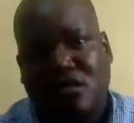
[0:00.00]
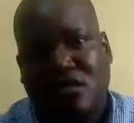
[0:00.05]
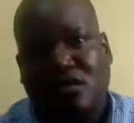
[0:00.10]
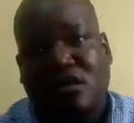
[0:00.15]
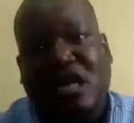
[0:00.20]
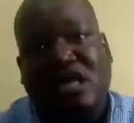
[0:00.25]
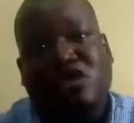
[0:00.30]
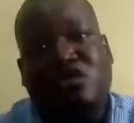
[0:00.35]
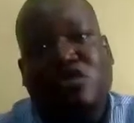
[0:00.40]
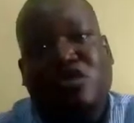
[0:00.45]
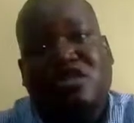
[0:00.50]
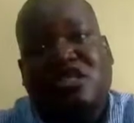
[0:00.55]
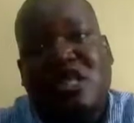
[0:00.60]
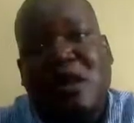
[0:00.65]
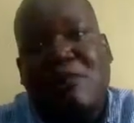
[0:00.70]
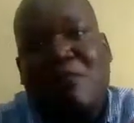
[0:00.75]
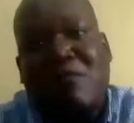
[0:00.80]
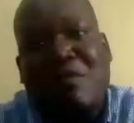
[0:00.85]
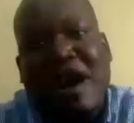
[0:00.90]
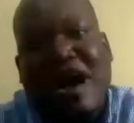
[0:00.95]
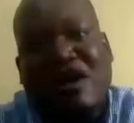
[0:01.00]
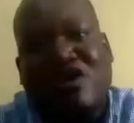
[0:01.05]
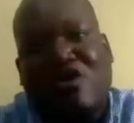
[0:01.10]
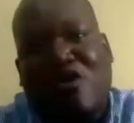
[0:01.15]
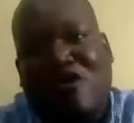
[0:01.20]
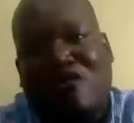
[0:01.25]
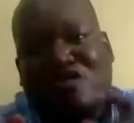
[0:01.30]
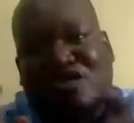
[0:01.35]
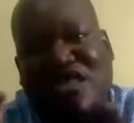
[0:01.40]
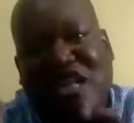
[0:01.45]
That was the mark
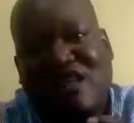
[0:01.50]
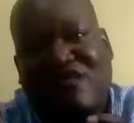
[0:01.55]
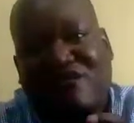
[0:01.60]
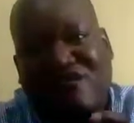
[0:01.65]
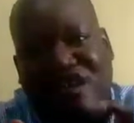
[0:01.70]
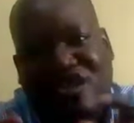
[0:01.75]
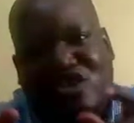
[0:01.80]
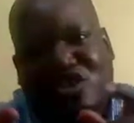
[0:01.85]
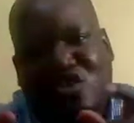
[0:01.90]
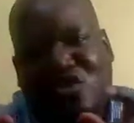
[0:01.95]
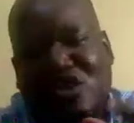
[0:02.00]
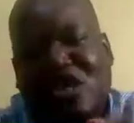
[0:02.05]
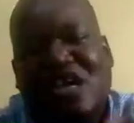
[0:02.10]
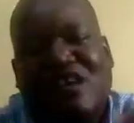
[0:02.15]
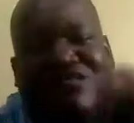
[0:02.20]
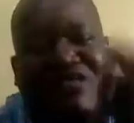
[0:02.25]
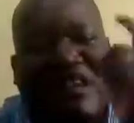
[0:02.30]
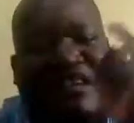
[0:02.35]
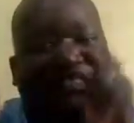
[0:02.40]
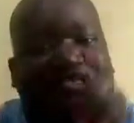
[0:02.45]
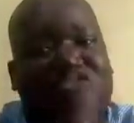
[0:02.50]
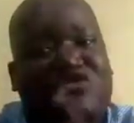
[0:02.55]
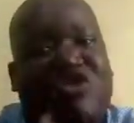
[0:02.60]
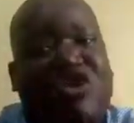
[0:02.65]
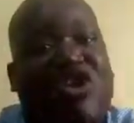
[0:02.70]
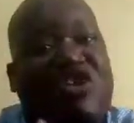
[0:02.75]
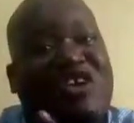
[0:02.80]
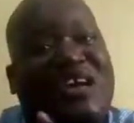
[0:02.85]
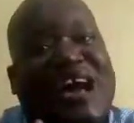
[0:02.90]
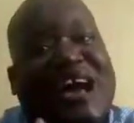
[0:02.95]
of salvation that
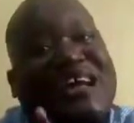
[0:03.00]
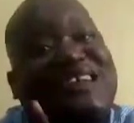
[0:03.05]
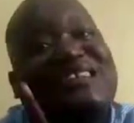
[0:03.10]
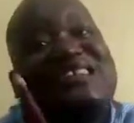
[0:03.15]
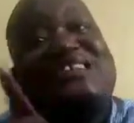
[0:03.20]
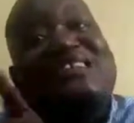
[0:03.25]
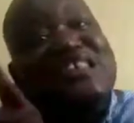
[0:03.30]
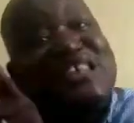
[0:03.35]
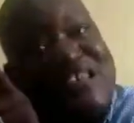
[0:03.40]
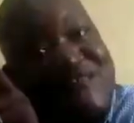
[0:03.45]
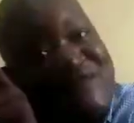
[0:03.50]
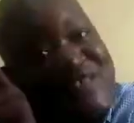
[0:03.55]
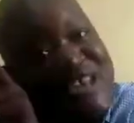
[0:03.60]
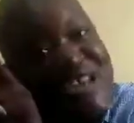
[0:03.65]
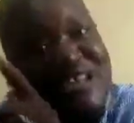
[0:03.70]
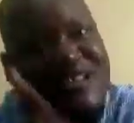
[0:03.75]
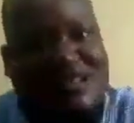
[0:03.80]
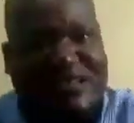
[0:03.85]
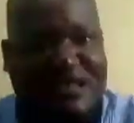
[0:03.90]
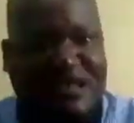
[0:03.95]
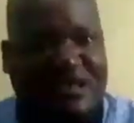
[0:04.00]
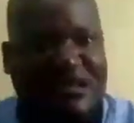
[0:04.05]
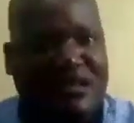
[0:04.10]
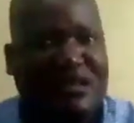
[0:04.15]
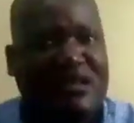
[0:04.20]
God had given.